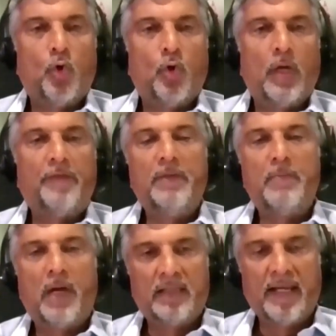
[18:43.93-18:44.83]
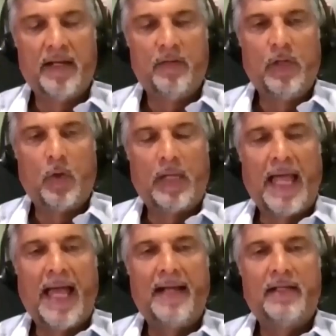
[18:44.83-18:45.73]
So every month end we look
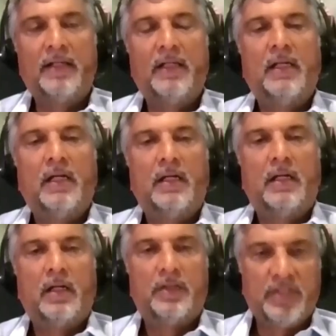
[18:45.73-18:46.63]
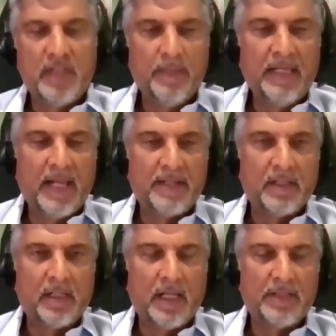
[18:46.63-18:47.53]
at CME has
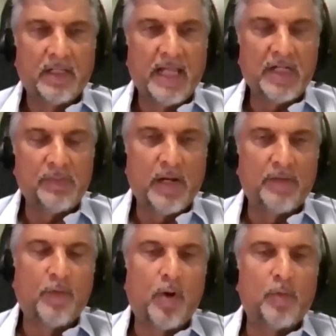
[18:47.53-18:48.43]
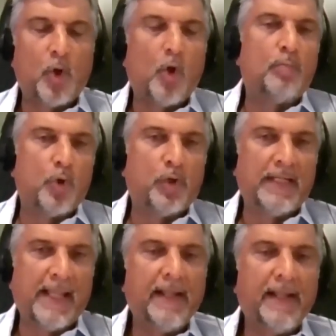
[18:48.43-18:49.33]
a cash platform called
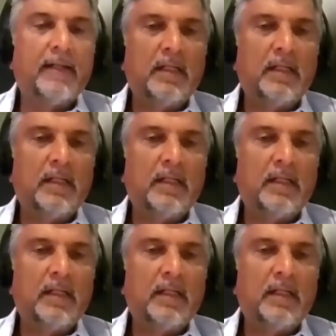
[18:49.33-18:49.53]
BrokerTech,